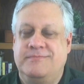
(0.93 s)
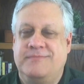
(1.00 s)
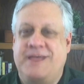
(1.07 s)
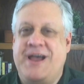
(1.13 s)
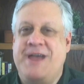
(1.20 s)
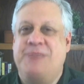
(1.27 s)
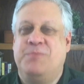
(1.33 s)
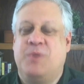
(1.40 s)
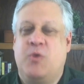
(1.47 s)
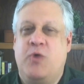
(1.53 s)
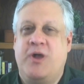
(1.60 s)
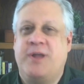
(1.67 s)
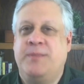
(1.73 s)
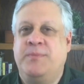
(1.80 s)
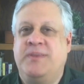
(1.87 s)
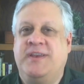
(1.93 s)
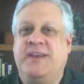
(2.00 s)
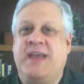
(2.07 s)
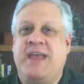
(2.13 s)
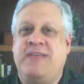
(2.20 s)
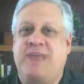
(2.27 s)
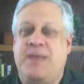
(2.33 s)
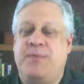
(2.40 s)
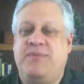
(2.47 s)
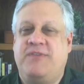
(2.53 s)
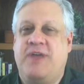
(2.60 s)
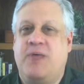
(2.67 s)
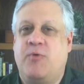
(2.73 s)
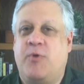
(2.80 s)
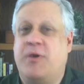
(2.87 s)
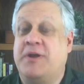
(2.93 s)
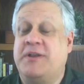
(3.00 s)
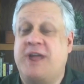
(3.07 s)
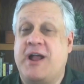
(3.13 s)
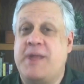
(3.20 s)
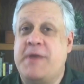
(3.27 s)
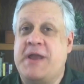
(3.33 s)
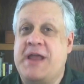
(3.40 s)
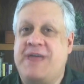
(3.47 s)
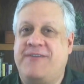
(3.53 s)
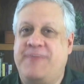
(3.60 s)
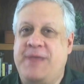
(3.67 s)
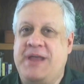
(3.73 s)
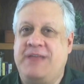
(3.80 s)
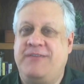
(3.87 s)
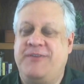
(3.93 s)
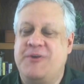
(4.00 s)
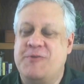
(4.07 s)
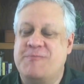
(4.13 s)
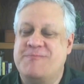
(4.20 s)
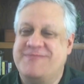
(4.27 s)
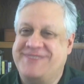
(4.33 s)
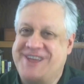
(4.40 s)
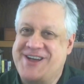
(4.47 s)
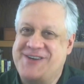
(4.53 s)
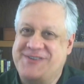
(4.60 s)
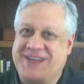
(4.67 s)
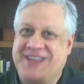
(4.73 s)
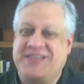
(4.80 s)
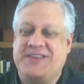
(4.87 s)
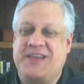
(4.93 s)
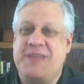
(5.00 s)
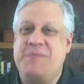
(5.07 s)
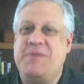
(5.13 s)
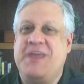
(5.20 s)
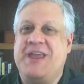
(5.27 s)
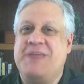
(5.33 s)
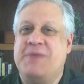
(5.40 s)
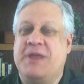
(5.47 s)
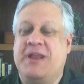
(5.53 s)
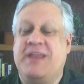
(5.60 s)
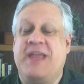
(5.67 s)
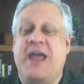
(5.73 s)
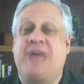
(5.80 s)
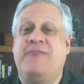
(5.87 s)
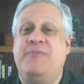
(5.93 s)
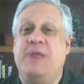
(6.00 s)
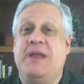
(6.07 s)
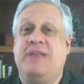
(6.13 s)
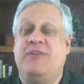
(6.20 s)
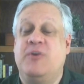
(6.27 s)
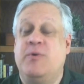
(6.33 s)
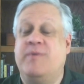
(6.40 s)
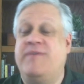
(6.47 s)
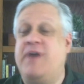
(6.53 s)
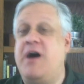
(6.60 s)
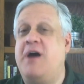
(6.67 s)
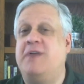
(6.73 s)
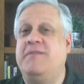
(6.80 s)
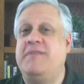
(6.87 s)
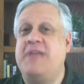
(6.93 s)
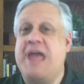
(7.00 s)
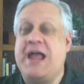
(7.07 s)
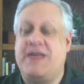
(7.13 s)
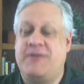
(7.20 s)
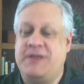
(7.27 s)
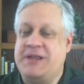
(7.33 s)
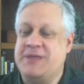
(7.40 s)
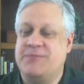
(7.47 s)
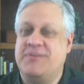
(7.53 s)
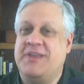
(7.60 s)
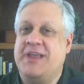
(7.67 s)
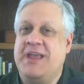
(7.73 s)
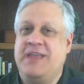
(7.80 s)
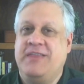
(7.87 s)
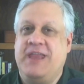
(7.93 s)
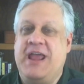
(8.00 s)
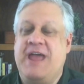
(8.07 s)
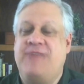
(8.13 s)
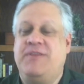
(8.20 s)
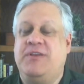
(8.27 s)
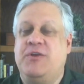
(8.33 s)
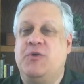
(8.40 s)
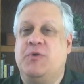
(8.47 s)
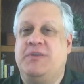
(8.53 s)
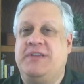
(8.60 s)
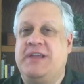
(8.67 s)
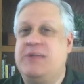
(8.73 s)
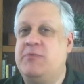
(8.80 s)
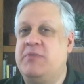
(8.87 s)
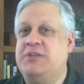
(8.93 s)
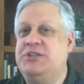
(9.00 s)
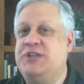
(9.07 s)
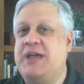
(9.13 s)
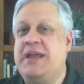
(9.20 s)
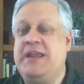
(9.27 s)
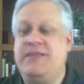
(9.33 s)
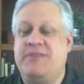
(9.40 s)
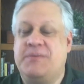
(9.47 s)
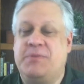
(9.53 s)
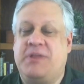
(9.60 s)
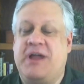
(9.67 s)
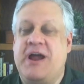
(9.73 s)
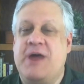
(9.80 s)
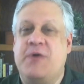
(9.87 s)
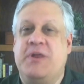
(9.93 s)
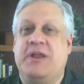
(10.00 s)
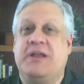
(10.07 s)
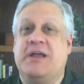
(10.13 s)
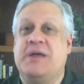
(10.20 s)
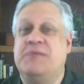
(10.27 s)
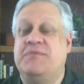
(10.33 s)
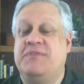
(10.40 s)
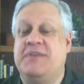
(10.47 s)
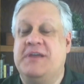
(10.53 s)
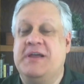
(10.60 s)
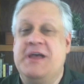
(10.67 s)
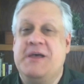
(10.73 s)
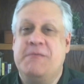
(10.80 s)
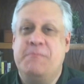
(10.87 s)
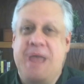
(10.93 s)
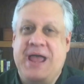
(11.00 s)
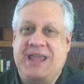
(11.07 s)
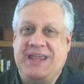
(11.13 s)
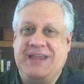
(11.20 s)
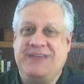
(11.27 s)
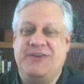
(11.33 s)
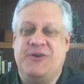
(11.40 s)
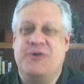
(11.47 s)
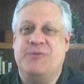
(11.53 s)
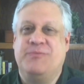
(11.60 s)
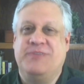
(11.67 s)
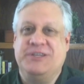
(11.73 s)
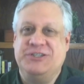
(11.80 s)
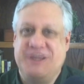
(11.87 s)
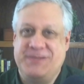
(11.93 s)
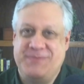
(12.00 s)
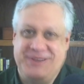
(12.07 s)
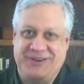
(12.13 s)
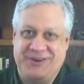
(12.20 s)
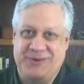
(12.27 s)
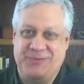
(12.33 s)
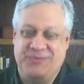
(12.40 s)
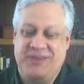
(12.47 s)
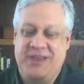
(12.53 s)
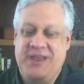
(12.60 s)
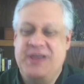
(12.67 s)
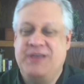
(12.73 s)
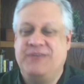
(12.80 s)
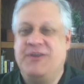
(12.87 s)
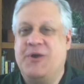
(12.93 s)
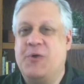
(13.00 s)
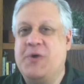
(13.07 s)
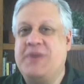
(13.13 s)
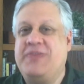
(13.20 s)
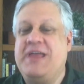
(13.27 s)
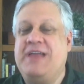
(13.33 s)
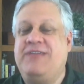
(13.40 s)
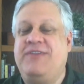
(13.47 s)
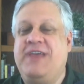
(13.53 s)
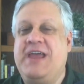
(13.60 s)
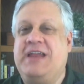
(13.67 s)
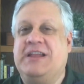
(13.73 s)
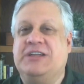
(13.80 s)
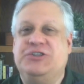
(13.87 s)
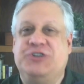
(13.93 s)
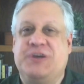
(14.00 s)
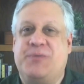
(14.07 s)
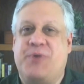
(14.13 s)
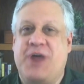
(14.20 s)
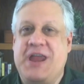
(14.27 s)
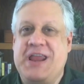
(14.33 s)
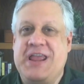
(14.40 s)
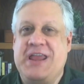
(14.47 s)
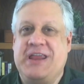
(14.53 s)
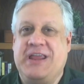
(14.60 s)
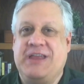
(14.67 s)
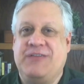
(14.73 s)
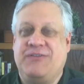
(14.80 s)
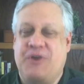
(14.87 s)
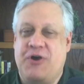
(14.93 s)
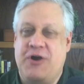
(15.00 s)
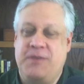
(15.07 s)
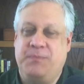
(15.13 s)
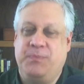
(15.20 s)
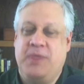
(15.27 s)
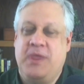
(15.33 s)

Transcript: Hi, welcome to today's episode where we're going to talk about alphabet soup. No, not the type you eat, but the alphabet soup of all of the acronyms that have to do with dealing with a Chinese supplier when it comes to banking terms and shipping terms. So with that said, let's jump right in and get started.